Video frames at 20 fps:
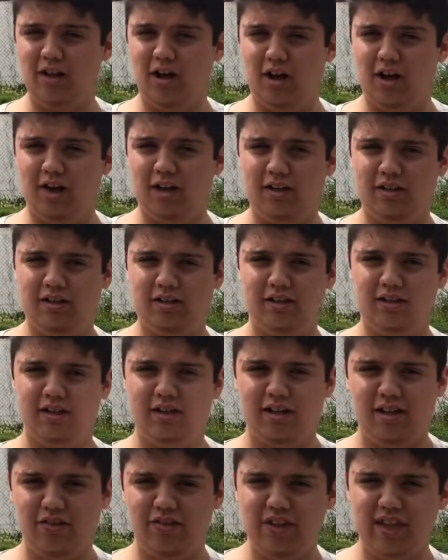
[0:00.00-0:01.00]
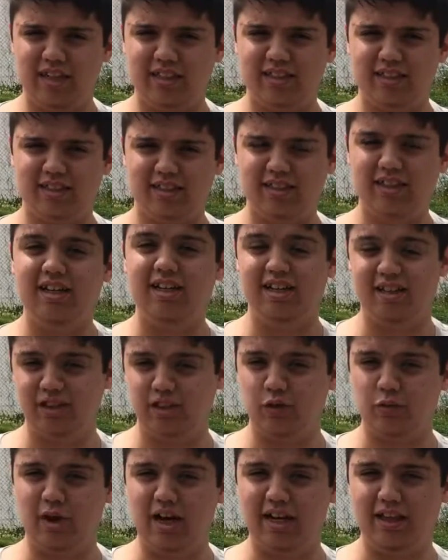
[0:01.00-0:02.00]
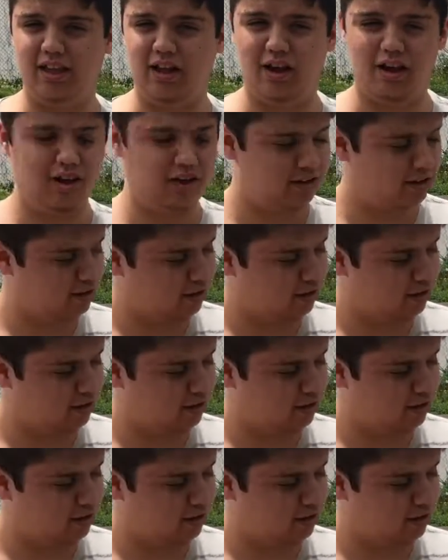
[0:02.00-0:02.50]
law. This is the rate law.